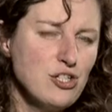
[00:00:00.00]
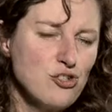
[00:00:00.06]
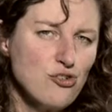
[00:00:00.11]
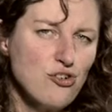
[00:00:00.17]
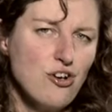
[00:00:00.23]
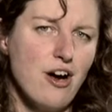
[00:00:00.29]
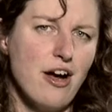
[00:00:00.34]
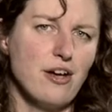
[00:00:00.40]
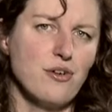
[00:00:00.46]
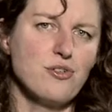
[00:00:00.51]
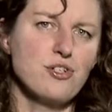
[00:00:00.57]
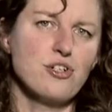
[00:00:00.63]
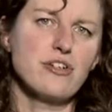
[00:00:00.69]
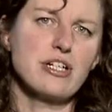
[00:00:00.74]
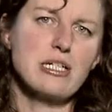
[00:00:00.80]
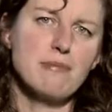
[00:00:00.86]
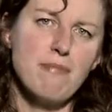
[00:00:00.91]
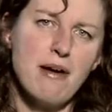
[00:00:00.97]
trials
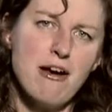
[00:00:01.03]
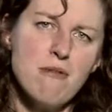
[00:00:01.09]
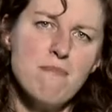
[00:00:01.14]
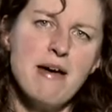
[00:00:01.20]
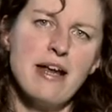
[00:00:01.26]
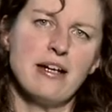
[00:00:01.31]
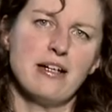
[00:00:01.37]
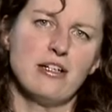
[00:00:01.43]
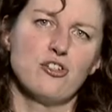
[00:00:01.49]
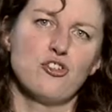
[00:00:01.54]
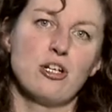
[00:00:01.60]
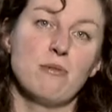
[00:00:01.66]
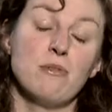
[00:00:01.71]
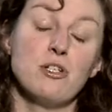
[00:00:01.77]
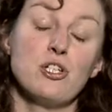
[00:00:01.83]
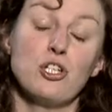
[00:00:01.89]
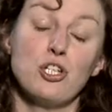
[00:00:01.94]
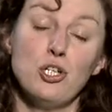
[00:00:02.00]
or experimental
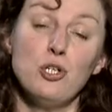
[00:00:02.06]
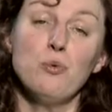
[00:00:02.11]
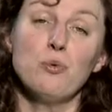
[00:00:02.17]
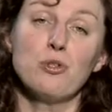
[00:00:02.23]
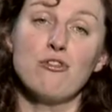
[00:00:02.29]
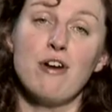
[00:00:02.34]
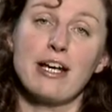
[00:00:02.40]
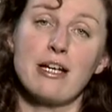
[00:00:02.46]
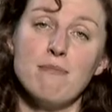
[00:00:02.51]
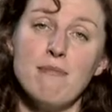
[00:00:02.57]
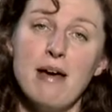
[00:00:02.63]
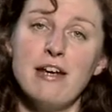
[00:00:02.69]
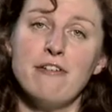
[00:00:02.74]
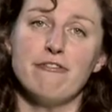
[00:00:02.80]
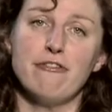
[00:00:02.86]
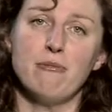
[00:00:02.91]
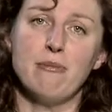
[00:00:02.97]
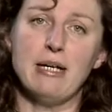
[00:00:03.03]
treatments you would
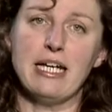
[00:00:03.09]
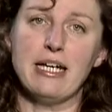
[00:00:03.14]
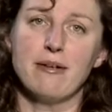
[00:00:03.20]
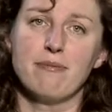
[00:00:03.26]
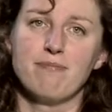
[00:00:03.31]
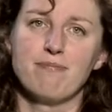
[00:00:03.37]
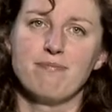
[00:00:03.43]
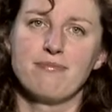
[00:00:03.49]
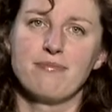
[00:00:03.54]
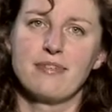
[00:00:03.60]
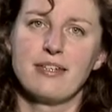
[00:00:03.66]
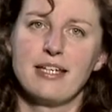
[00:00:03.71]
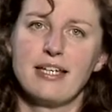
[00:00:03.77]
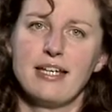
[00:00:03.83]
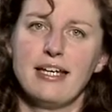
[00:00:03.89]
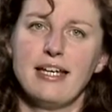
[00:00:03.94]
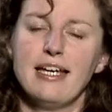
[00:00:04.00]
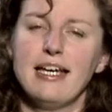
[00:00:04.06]
recommend for me?
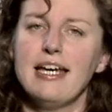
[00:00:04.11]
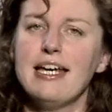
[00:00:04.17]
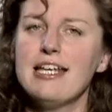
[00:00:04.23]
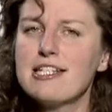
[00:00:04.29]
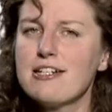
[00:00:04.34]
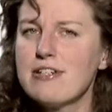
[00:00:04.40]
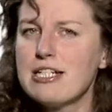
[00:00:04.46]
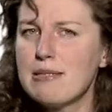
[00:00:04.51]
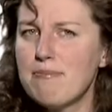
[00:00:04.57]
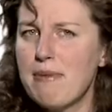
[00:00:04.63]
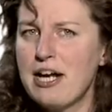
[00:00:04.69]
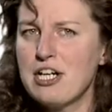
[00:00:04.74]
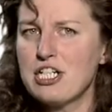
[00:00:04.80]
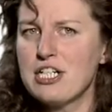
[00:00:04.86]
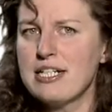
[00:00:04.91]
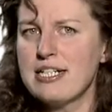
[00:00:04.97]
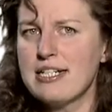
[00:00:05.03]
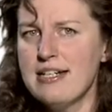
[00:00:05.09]
Is there a
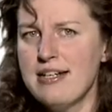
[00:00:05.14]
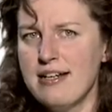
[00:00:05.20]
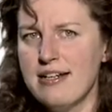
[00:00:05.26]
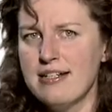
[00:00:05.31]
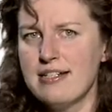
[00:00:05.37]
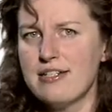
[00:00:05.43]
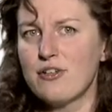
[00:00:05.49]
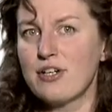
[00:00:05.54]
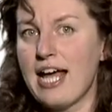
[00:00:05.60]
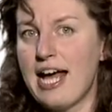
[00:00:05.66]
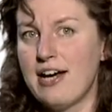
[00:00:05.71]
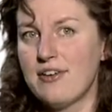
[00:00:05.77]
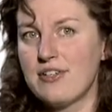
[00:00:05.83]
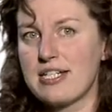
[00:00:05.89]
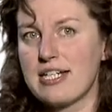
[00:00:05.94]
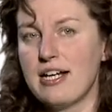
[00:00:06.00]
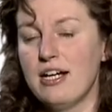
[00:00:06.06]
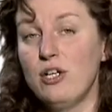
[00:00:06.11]
specialist nurse or
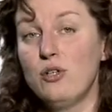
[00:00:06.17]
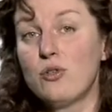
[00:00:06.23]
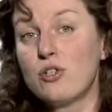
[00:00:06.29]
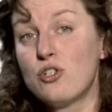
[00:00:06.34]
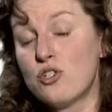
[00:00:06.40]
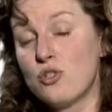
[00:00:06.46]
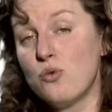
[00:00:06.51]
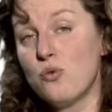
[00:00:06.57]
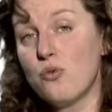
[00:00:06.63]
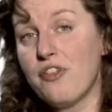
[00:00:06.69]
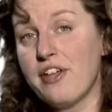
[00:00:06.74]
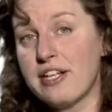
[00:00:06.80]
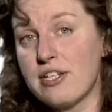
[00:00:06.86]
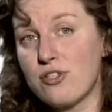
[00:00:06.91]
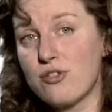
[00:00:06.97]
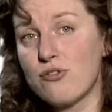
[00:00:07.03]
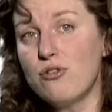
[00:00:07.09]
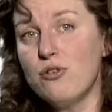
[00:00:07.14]
counsellor who can talk
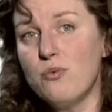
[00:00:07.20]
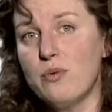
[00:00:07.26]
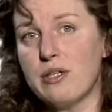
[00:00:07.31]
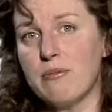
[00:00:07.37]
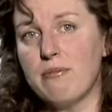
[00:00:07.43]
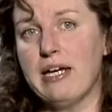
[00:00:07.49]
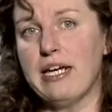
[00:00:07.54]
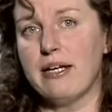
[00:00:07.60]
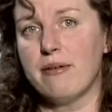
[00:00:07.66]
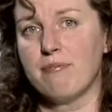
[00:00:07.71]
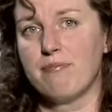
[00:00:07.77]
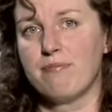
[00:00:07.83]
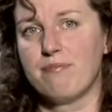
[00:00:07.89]
things through with me?